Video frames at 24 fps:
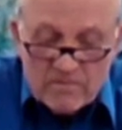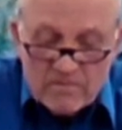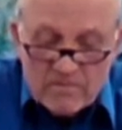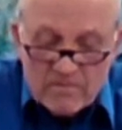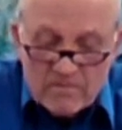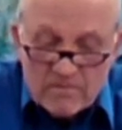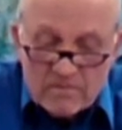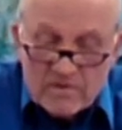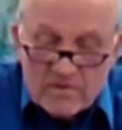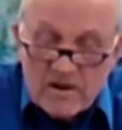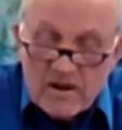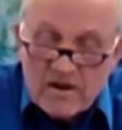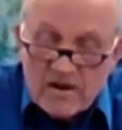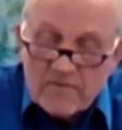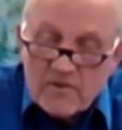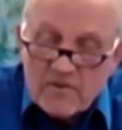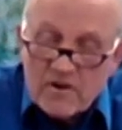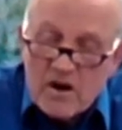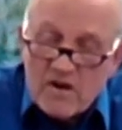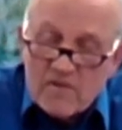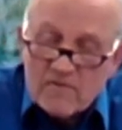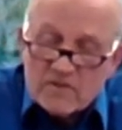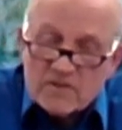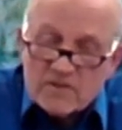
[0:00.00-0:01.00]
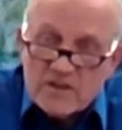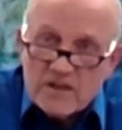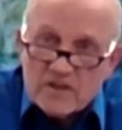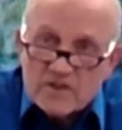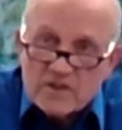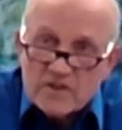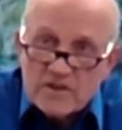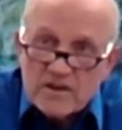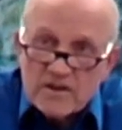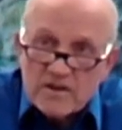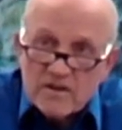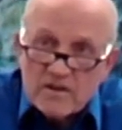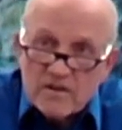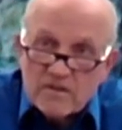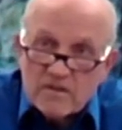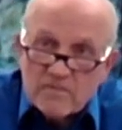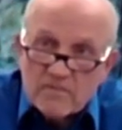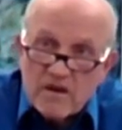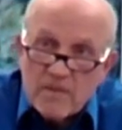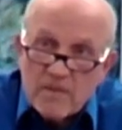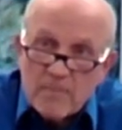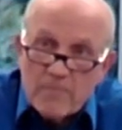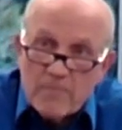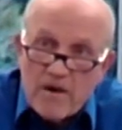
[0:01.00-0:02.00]
going to have a conversation here
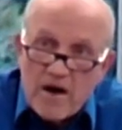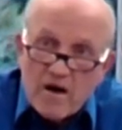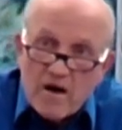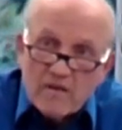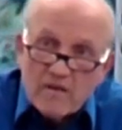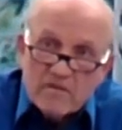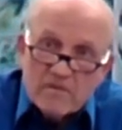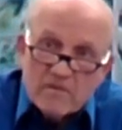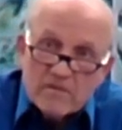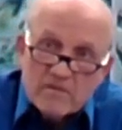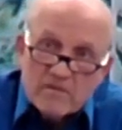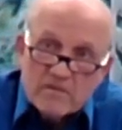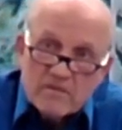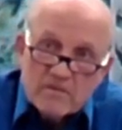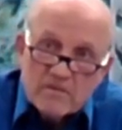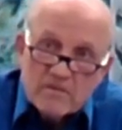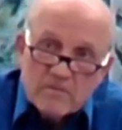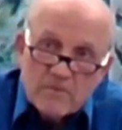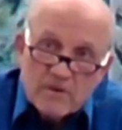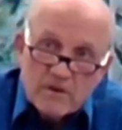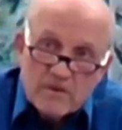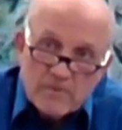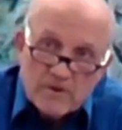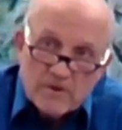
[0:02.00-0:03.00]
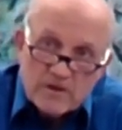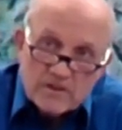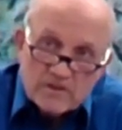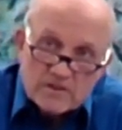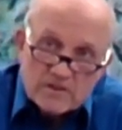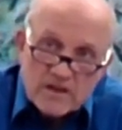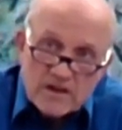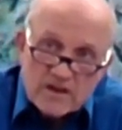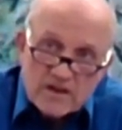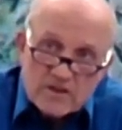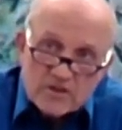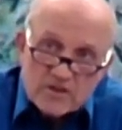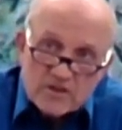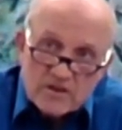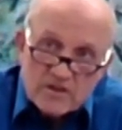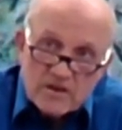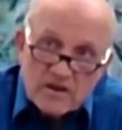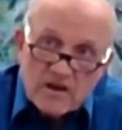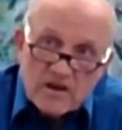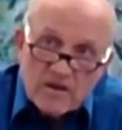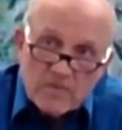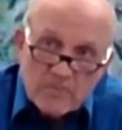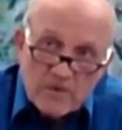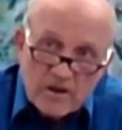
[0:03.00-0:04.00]
about rehabilitation
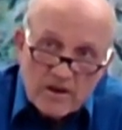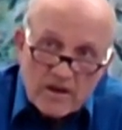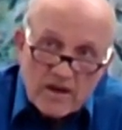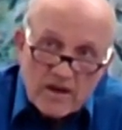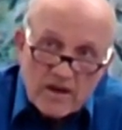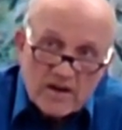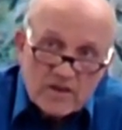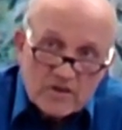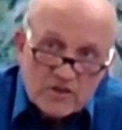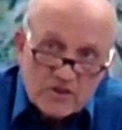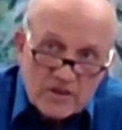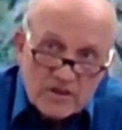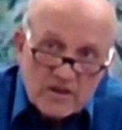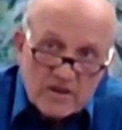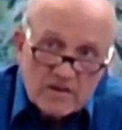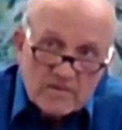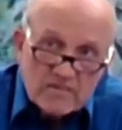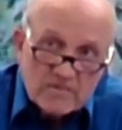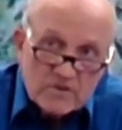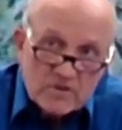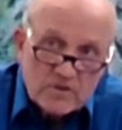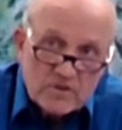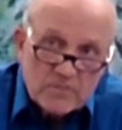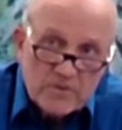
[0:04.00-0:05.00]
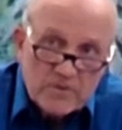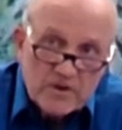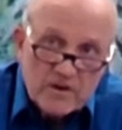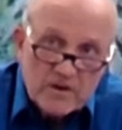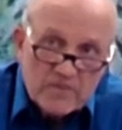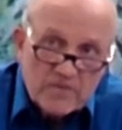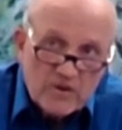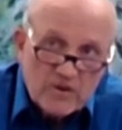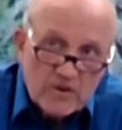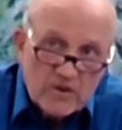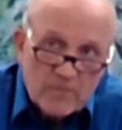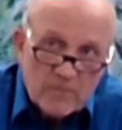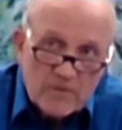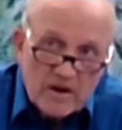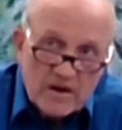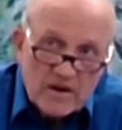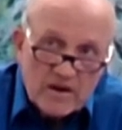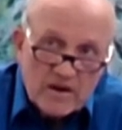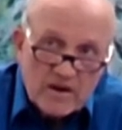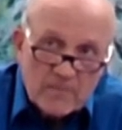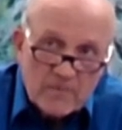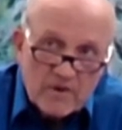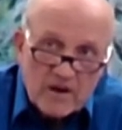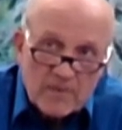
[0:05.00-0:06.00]
and mitigation. And so, Peter, if you don't mind
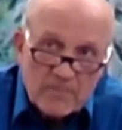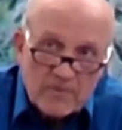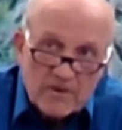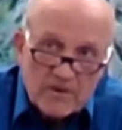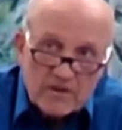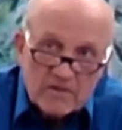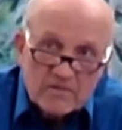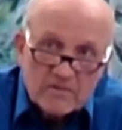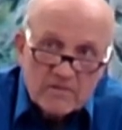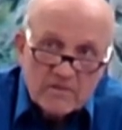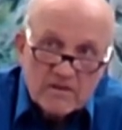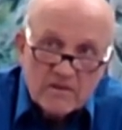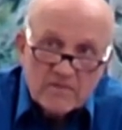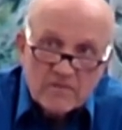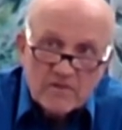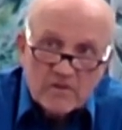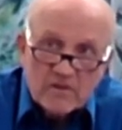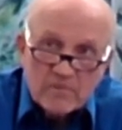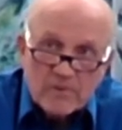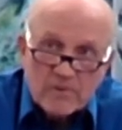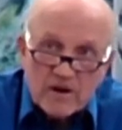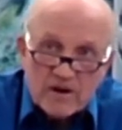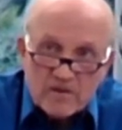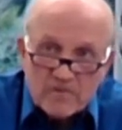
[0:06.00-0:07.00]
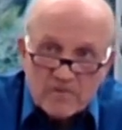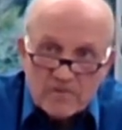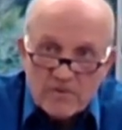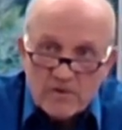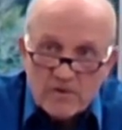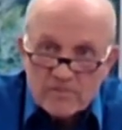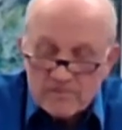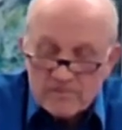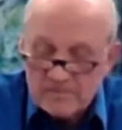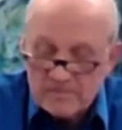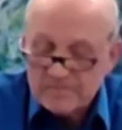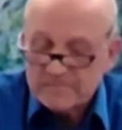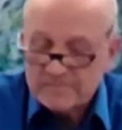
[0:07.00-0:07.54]
coming up, I'd give you the microphone.